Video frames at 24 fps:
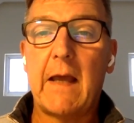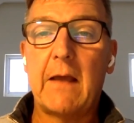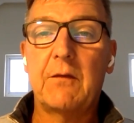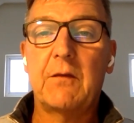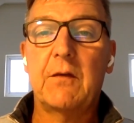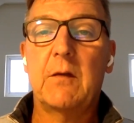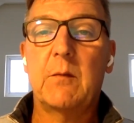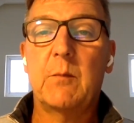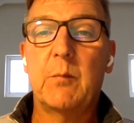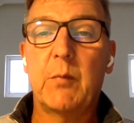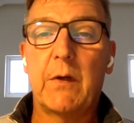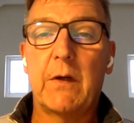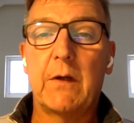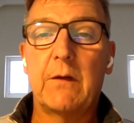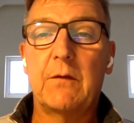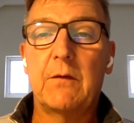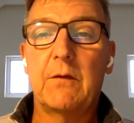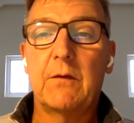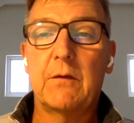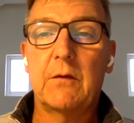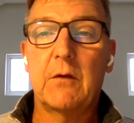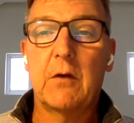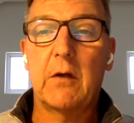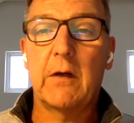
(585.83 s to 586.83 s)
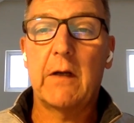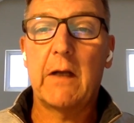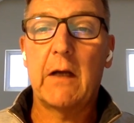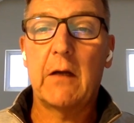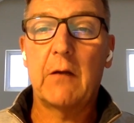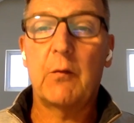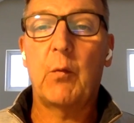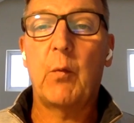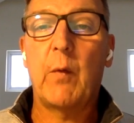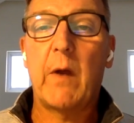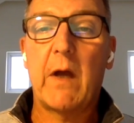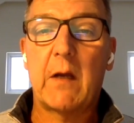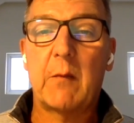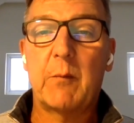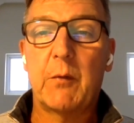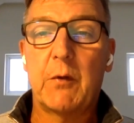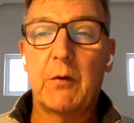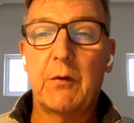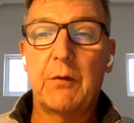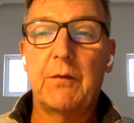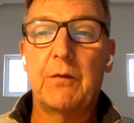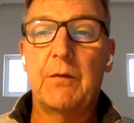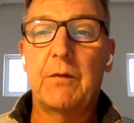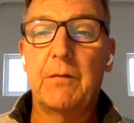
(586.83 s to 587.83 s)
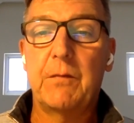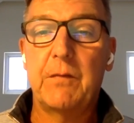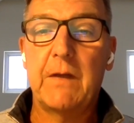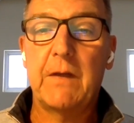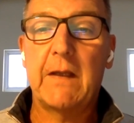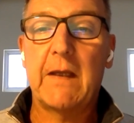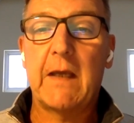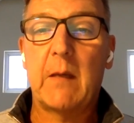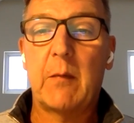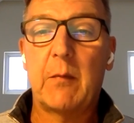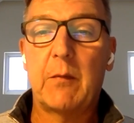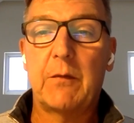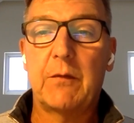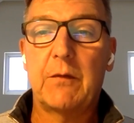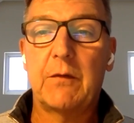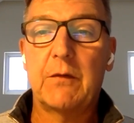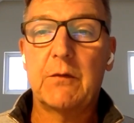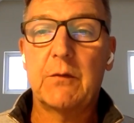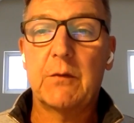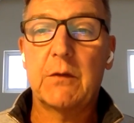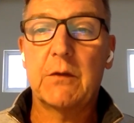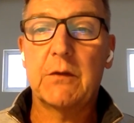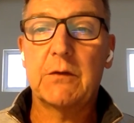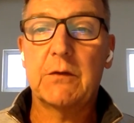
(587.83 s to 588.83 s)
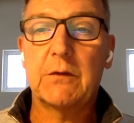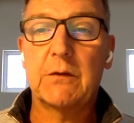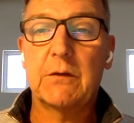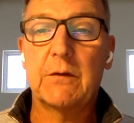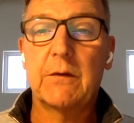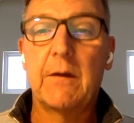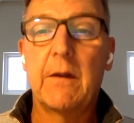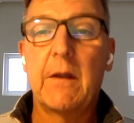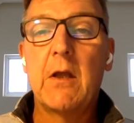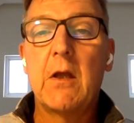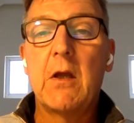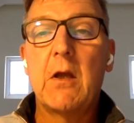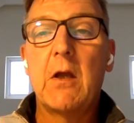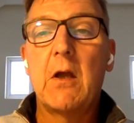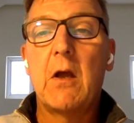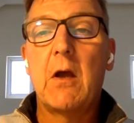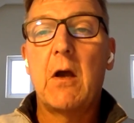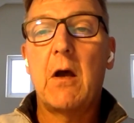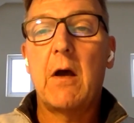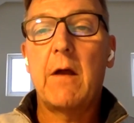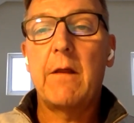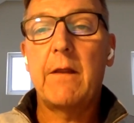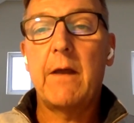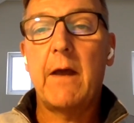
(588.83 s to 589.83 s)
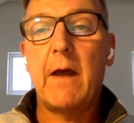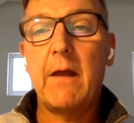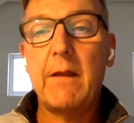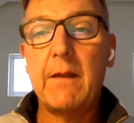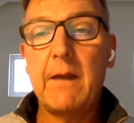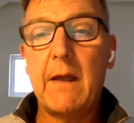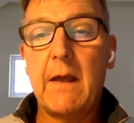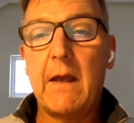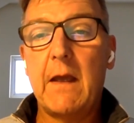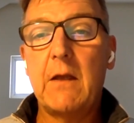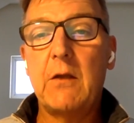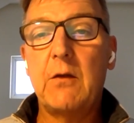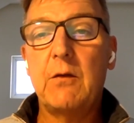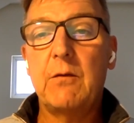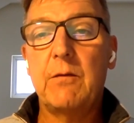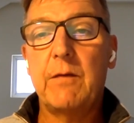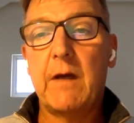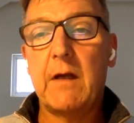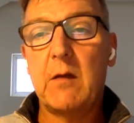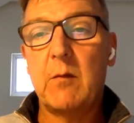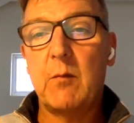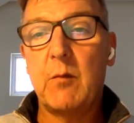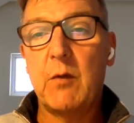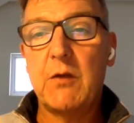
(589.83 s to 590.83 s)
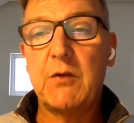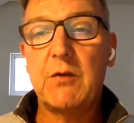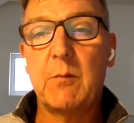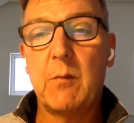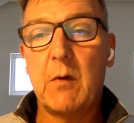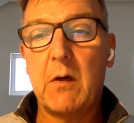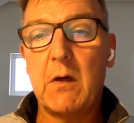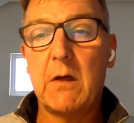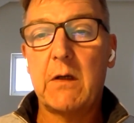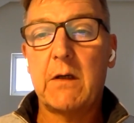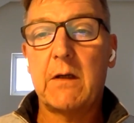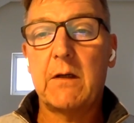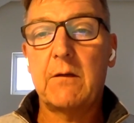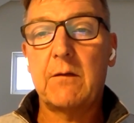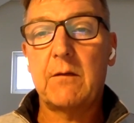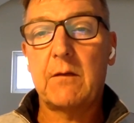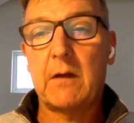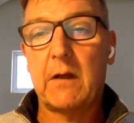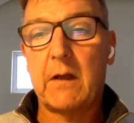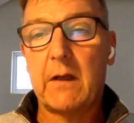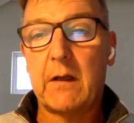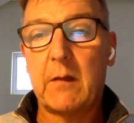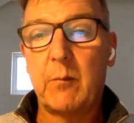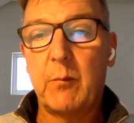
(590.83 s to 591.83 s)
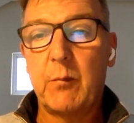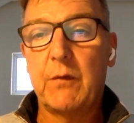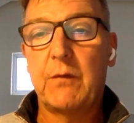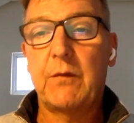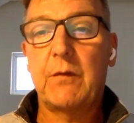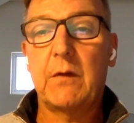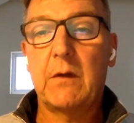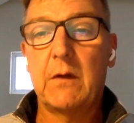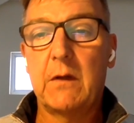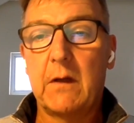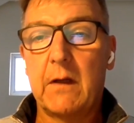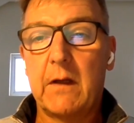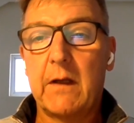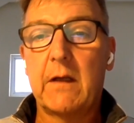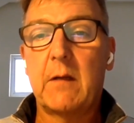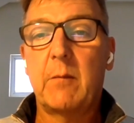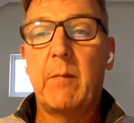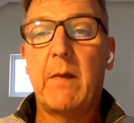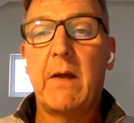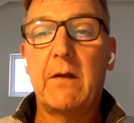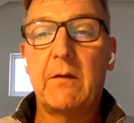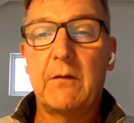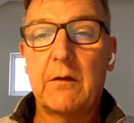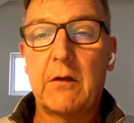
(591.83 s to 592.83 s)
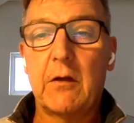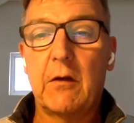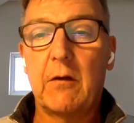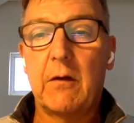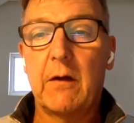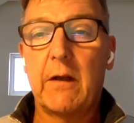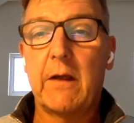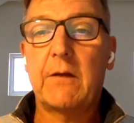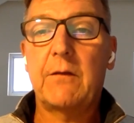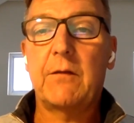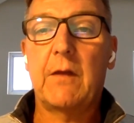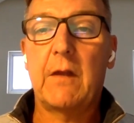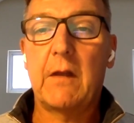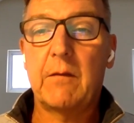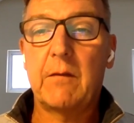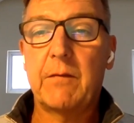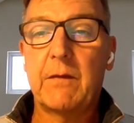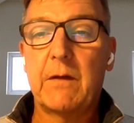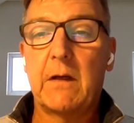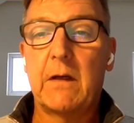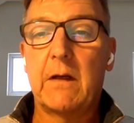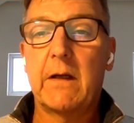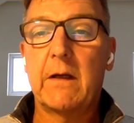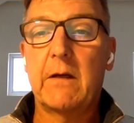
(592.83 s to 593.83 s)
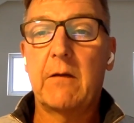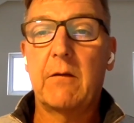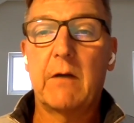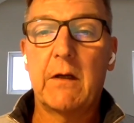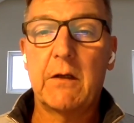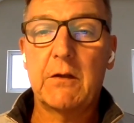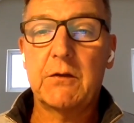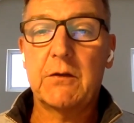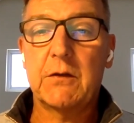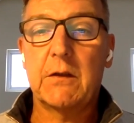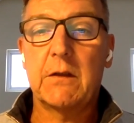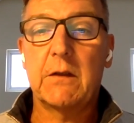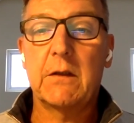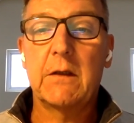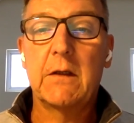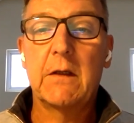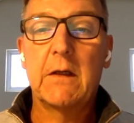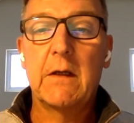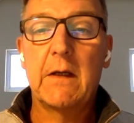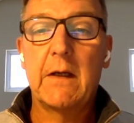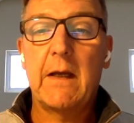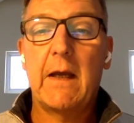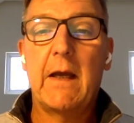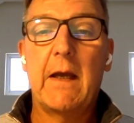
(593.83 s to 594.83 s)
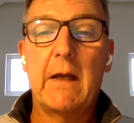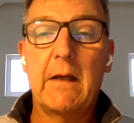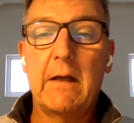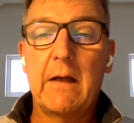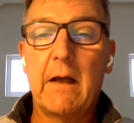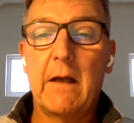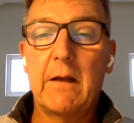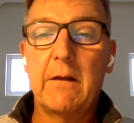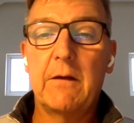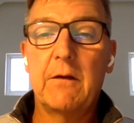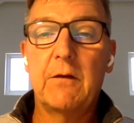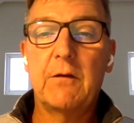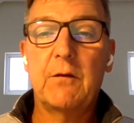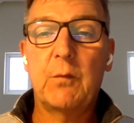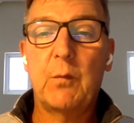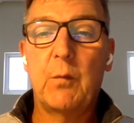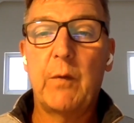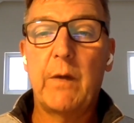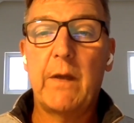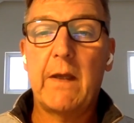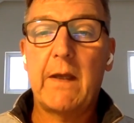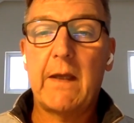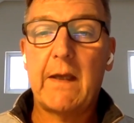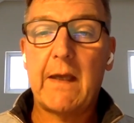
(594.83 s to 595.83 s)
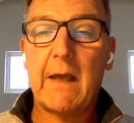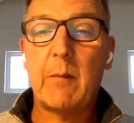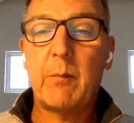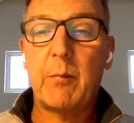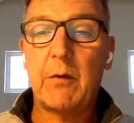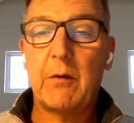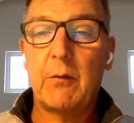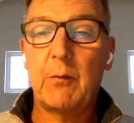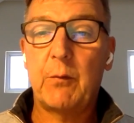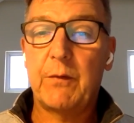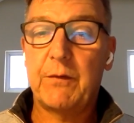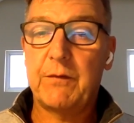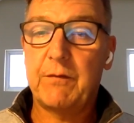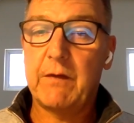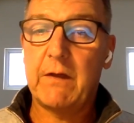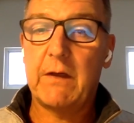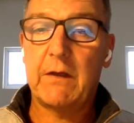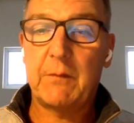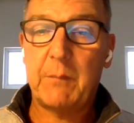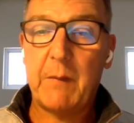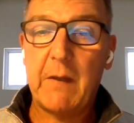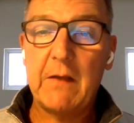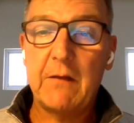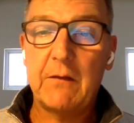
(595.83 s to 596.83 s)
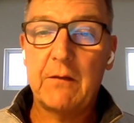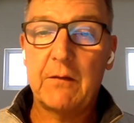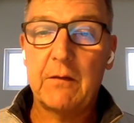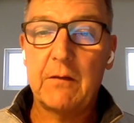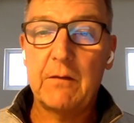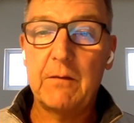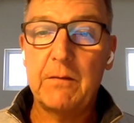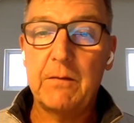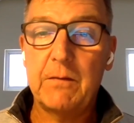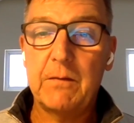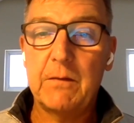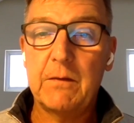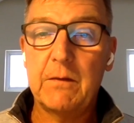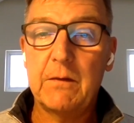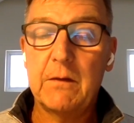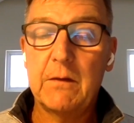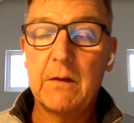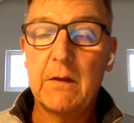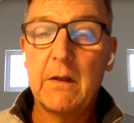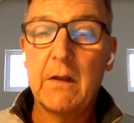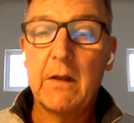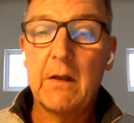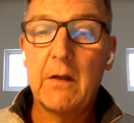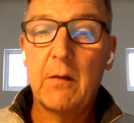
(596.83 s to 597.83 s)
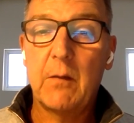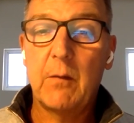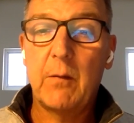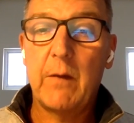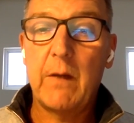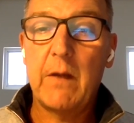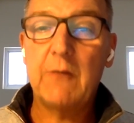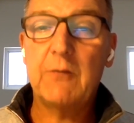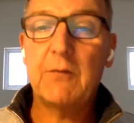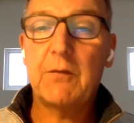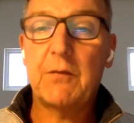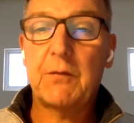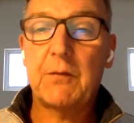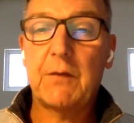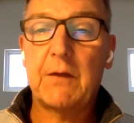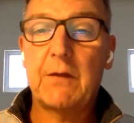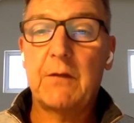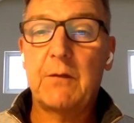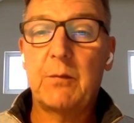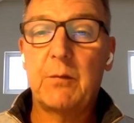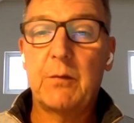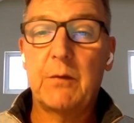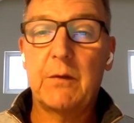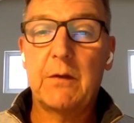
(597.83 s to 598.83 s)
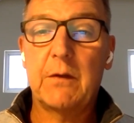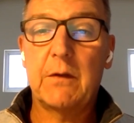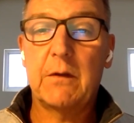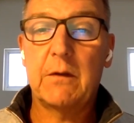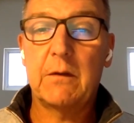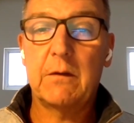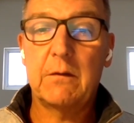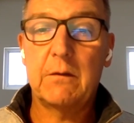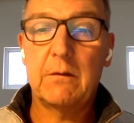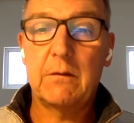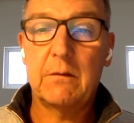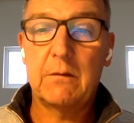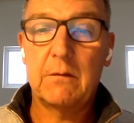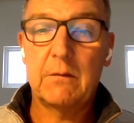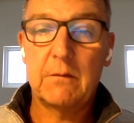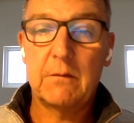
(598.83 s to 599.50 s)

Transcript: asset prices got out of whack because of the free capital situation. On the other hand, you've had emerging markets like Brazil, like Mexico, like South Africa, like Russia, and others where capital was very expensive, where interest rates were